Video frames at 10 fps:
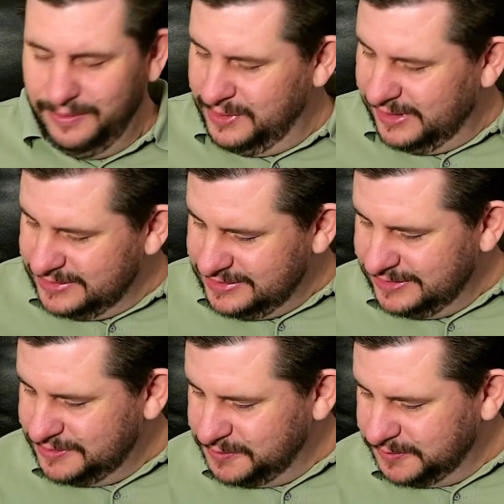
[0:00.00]
we are
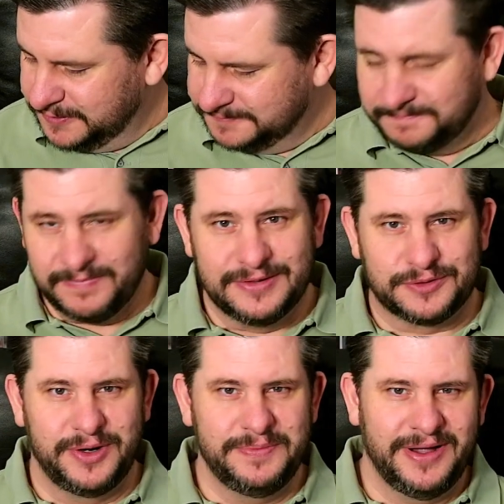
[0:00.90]
listening to
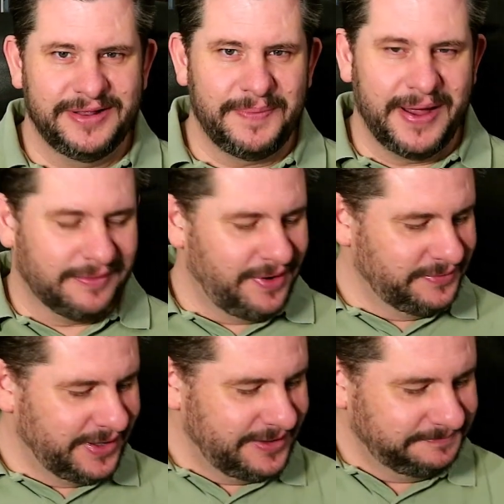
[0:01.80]
Screamer in the
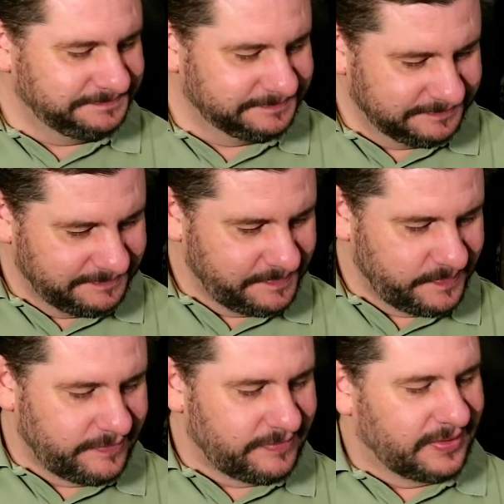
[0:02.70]
background there.
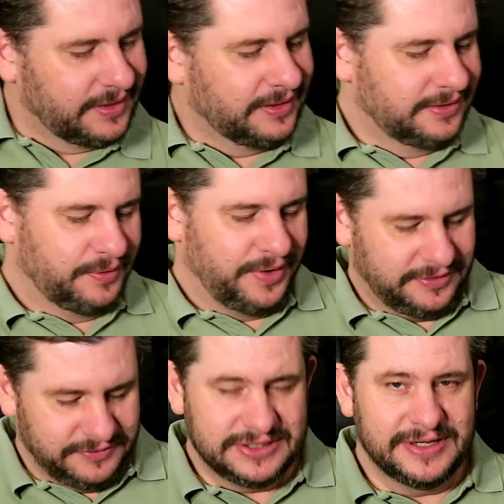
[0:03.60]
The
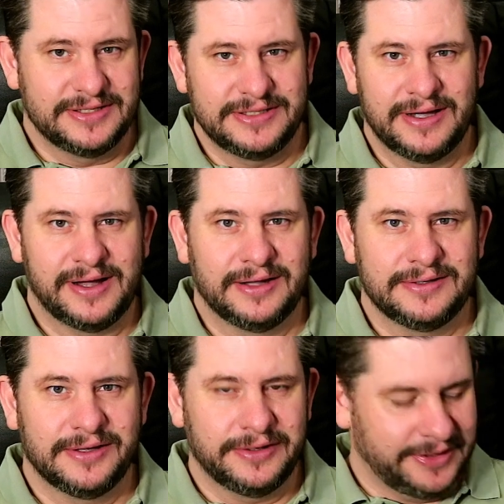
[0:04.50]
great VCLT I
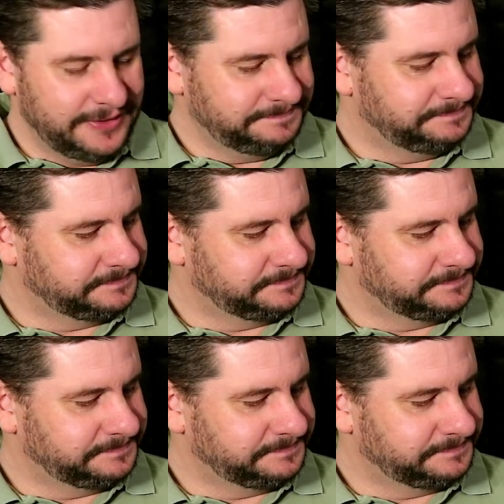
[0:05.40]
got the other day.